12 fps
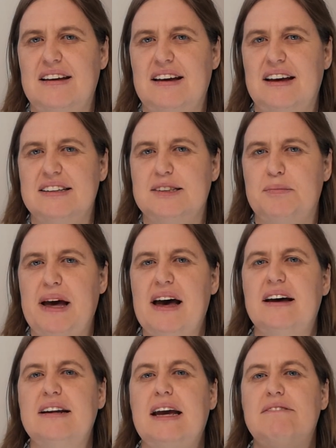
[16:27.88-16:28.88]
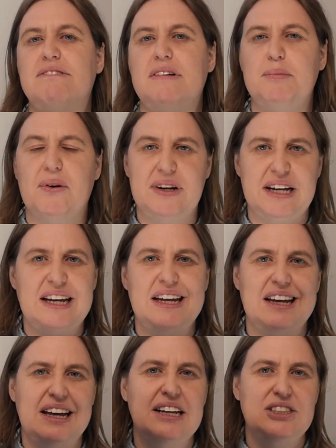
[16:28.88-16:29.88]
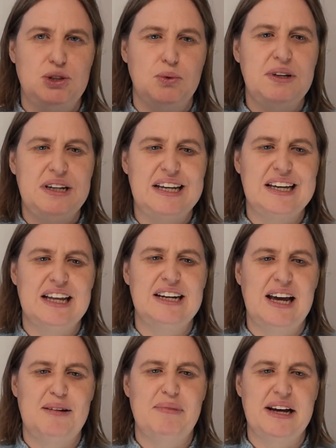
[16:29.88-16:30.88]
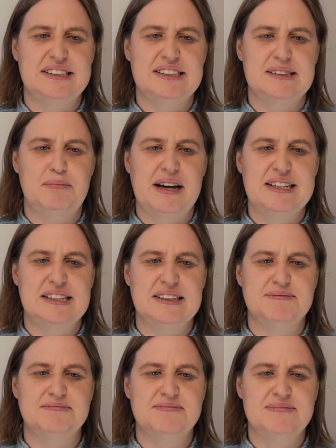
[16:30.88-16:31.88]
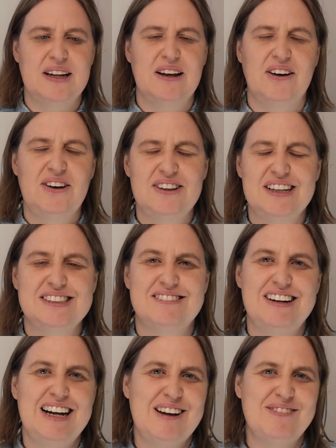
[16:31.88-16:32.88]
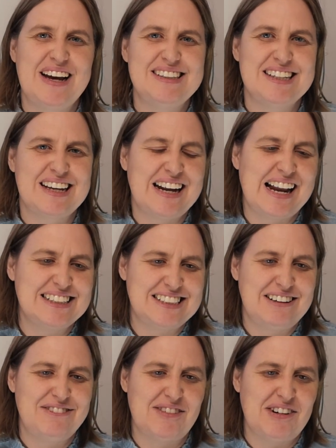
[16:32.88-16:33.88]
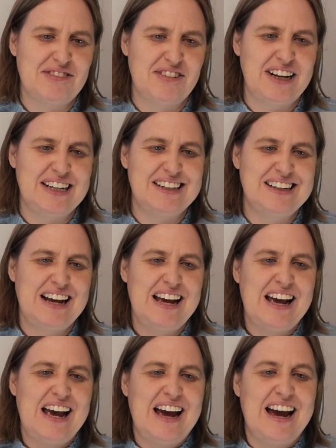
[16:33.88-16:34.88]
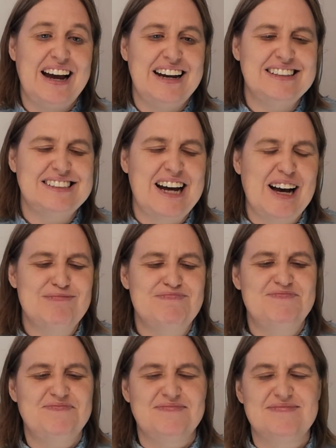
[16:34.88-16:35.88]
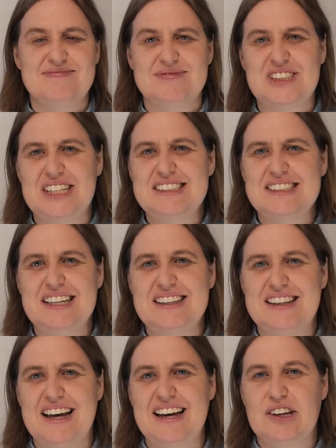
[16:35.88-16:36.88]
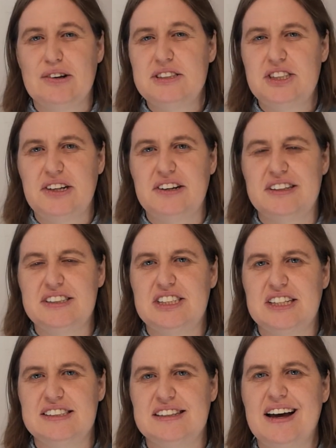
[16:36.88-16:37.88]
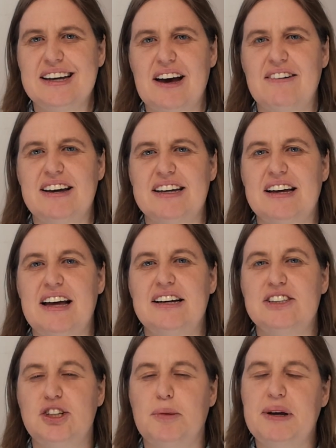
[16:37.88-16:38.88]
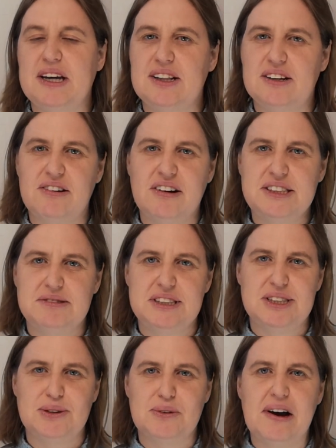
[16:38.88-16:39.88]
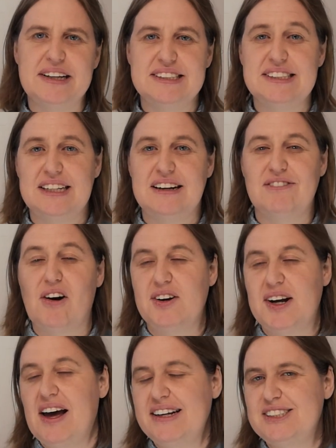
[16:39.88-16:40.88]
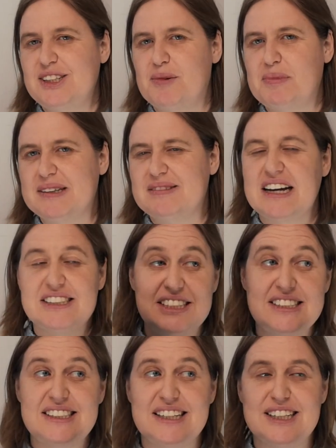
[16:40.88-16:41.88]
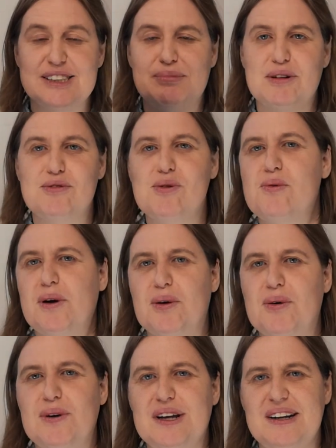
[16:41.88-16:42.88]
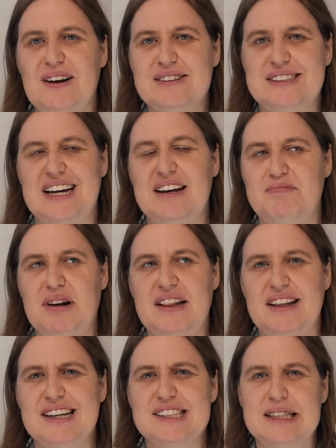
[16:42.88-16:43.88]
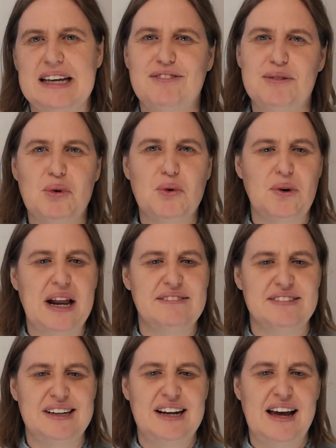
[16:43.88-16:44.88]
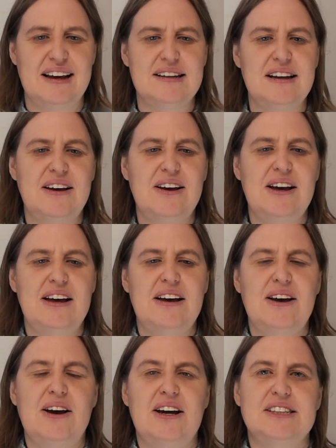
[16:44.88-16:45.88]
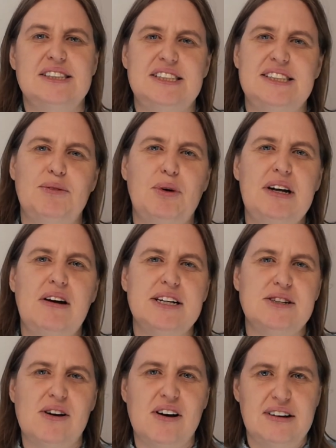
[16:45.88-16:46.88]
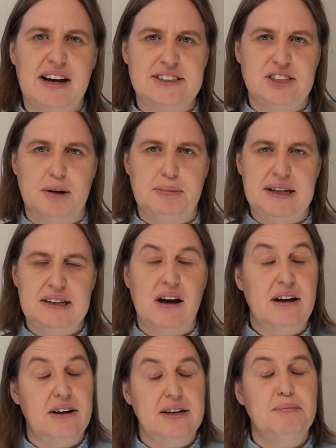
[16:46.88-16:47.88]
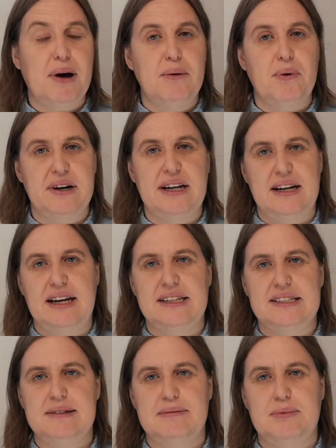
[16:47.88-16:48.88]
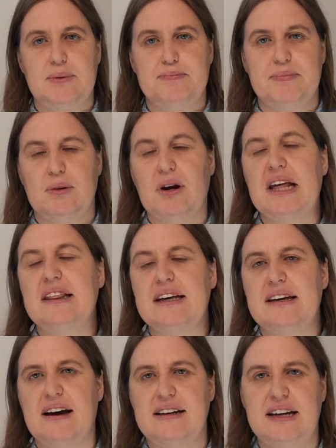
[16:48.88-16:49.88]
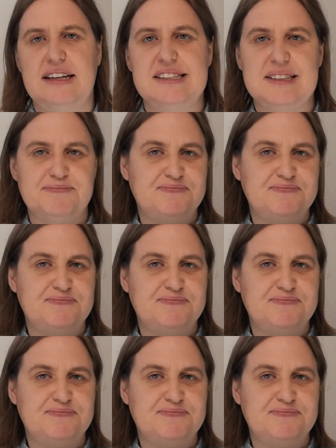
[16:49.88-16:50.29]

It's about everybody joining in and participating. I heard this really amazing analogy from a friend, and she said that good church is like going shopping at the grocery store instead of online shopping. Now, she said this before we're all in lockdown, but I think it's even more relevant now. She said, when I do online shopping, I only buy what I need, what I think I need.